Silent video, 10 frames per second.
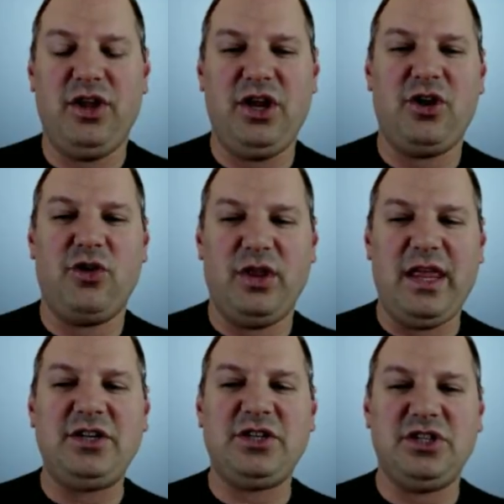linear
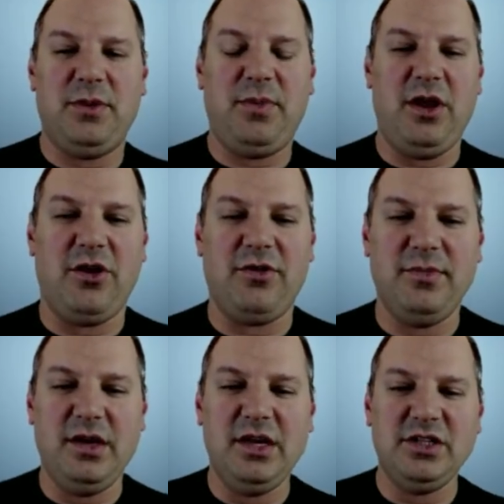relationship here.
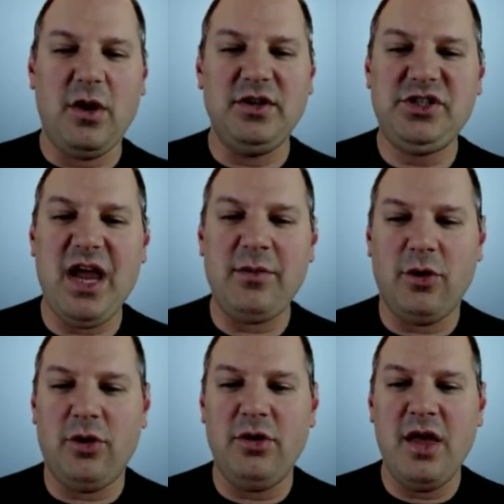So in
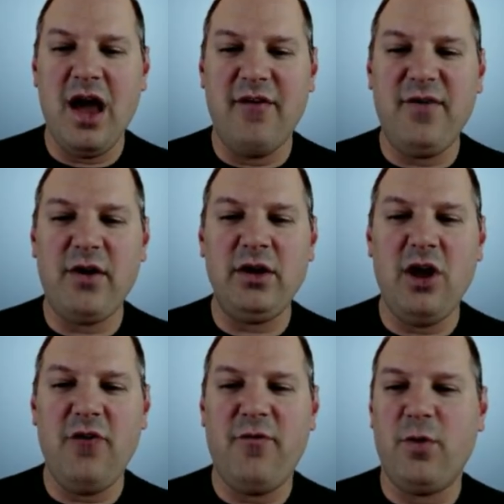general, a very
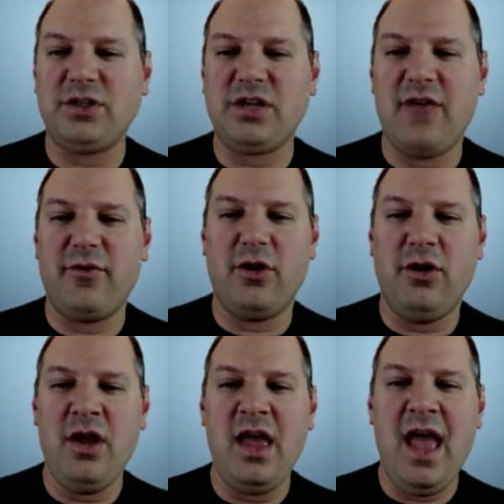low forest
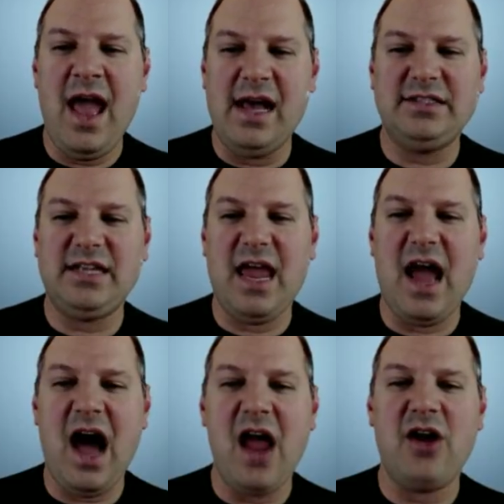cover has a
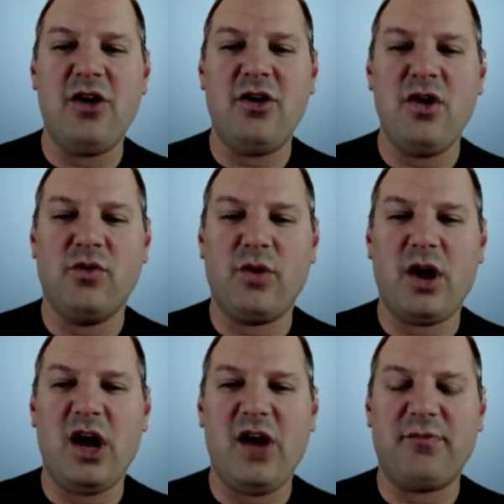higher
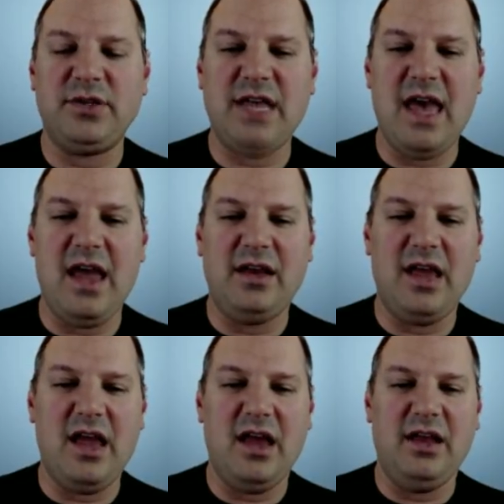runoff percent,
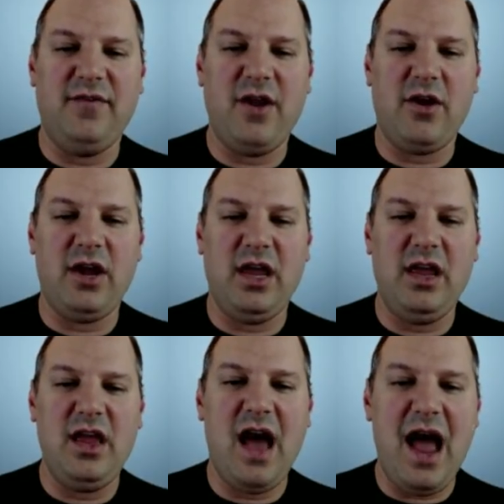and a very
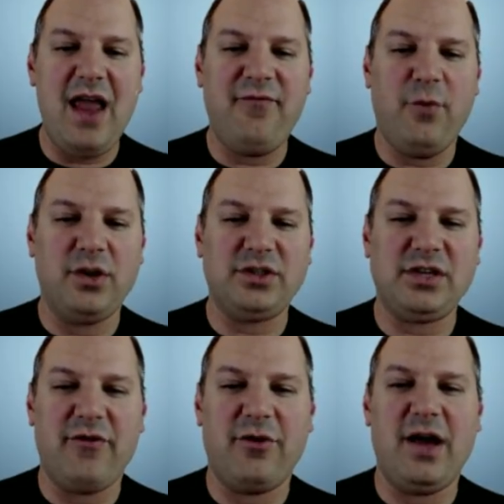high forest
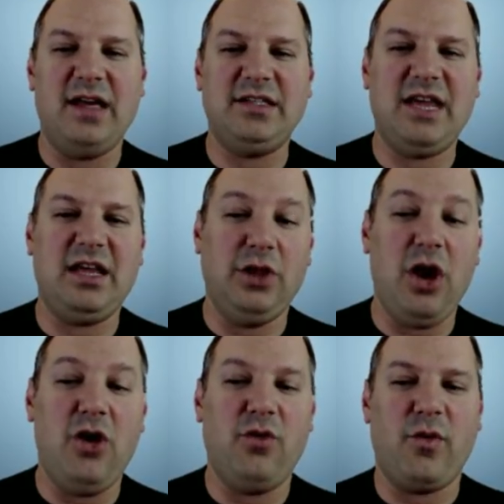cover has a
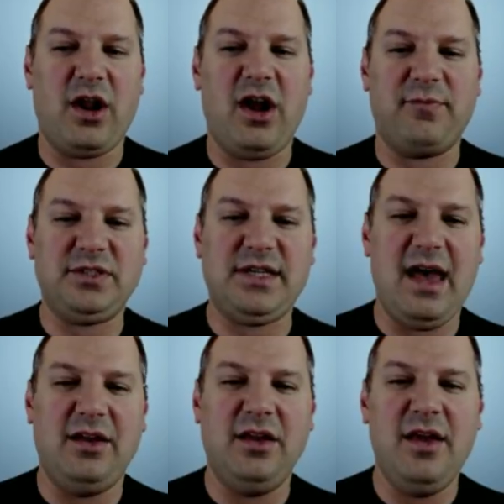low runoff
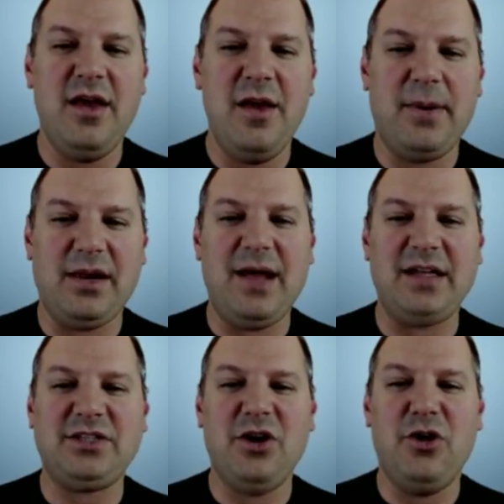percent. But I'm
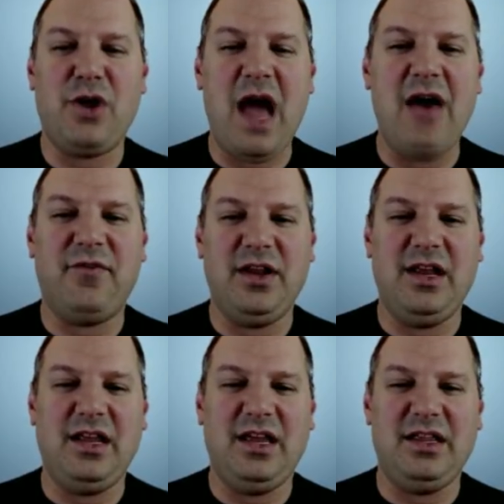not so
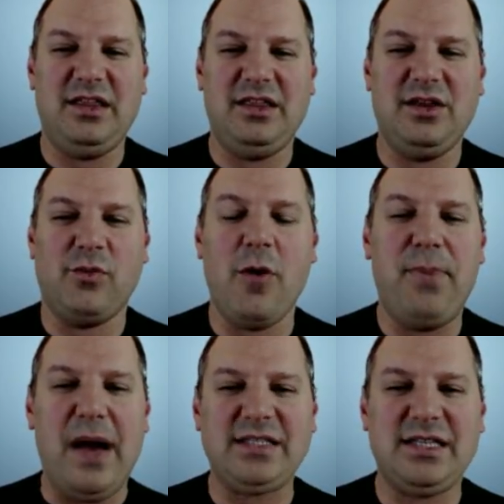confident in the
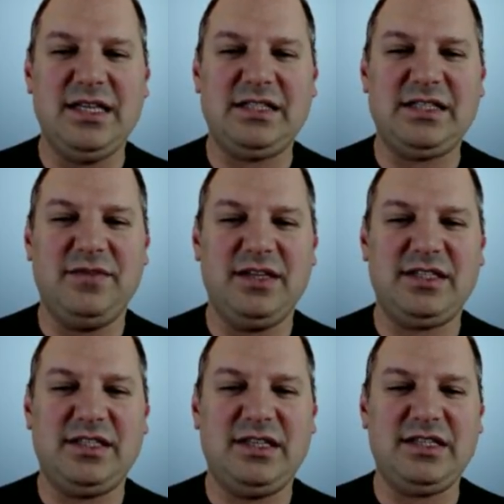robustness of this
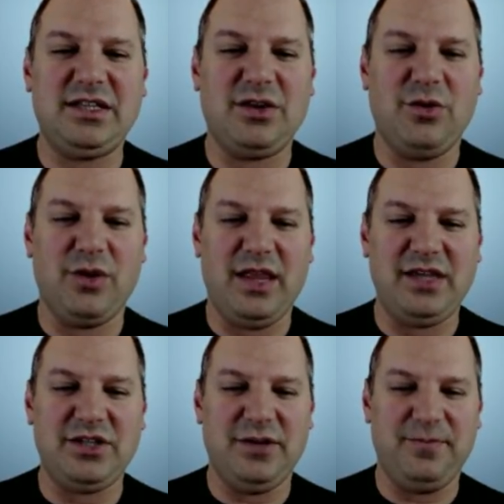statistical
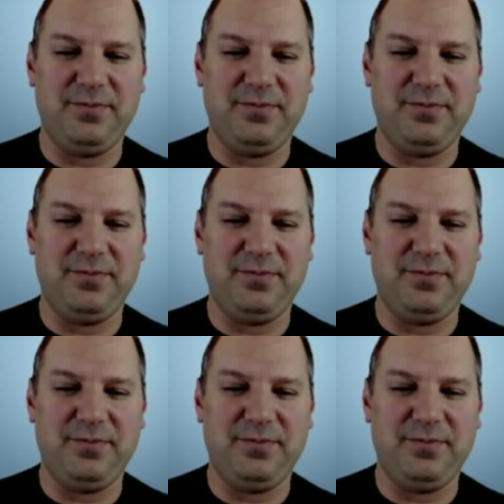relation.